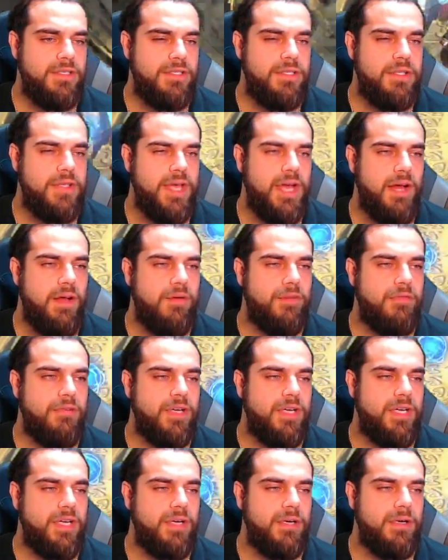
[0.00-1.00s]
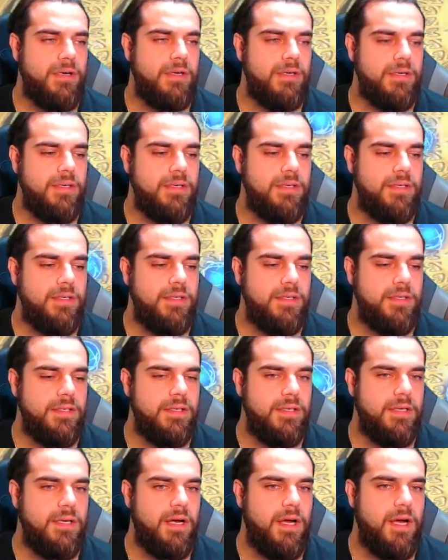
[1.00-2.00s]
the Elva here.
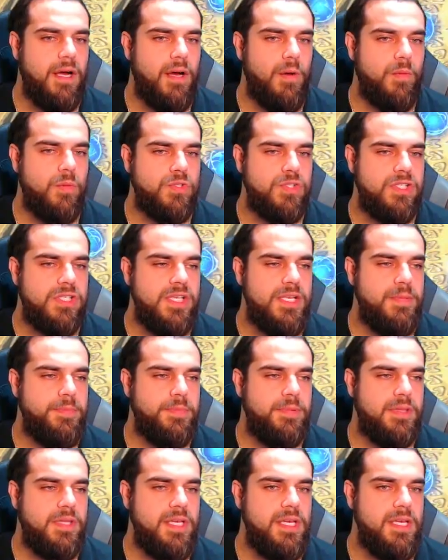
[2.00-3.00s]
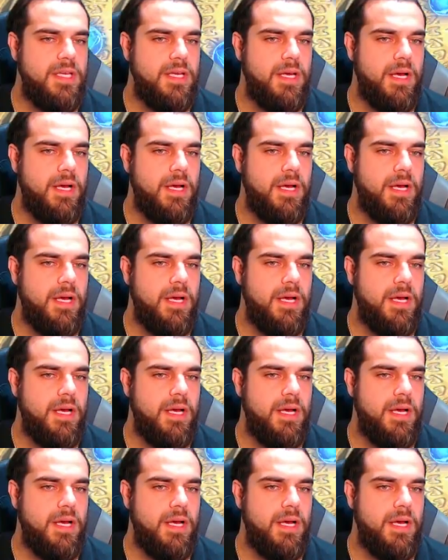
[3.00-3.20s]
We'll sleep the